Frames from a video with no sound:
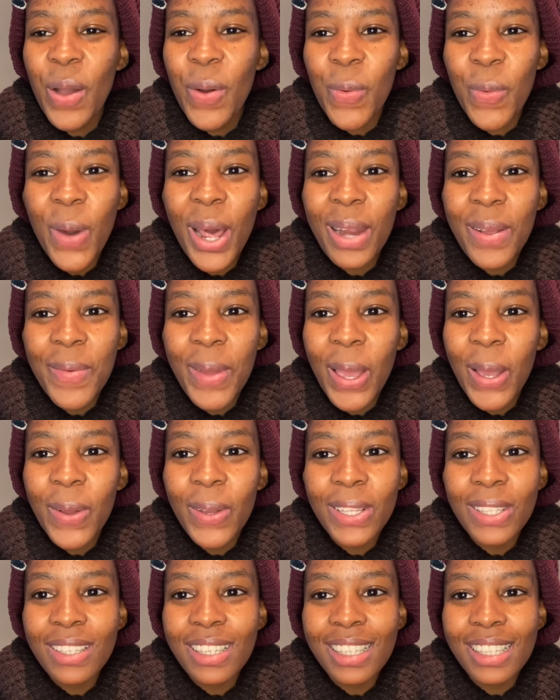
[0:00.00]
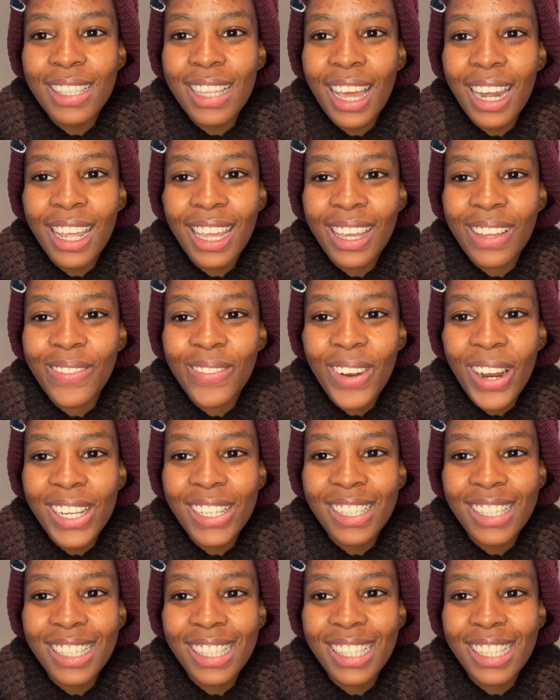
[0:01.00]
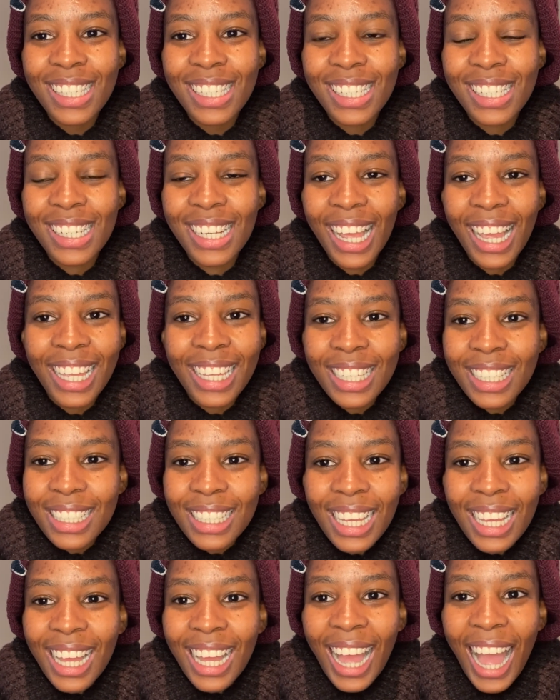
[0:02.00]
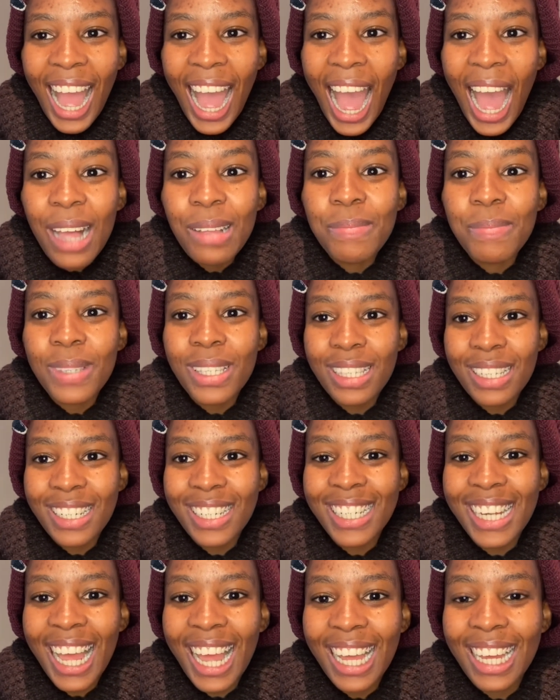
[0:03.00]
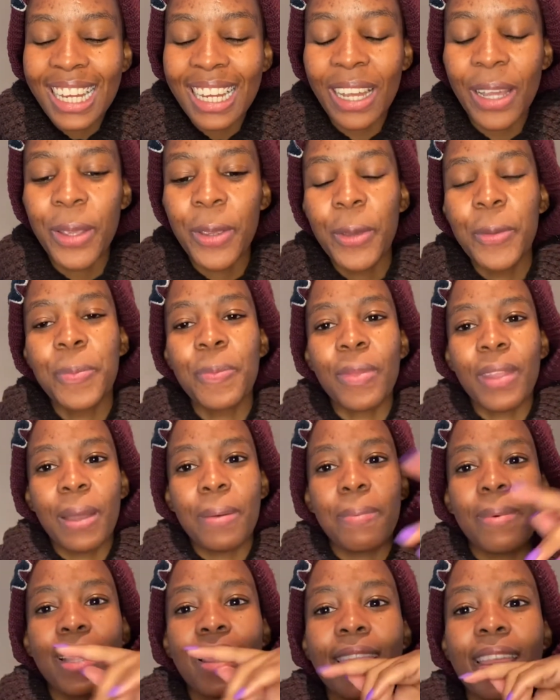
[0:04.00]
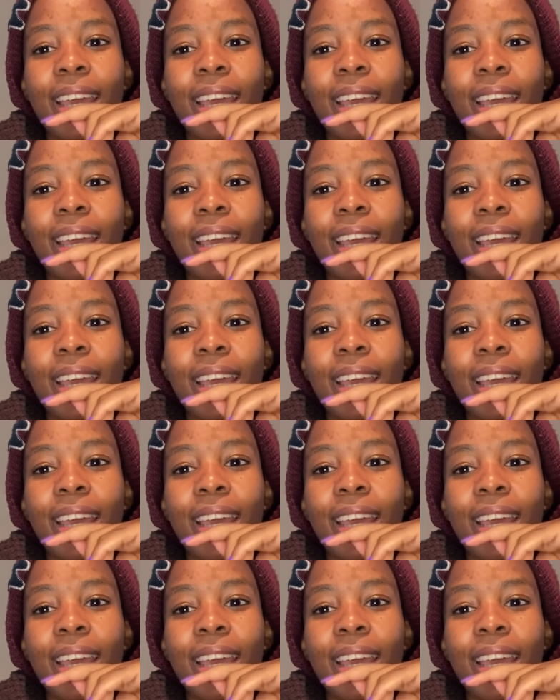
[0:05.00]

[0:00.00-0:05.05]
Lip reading: What am I going to study in varsity? Like, I'm stuck. But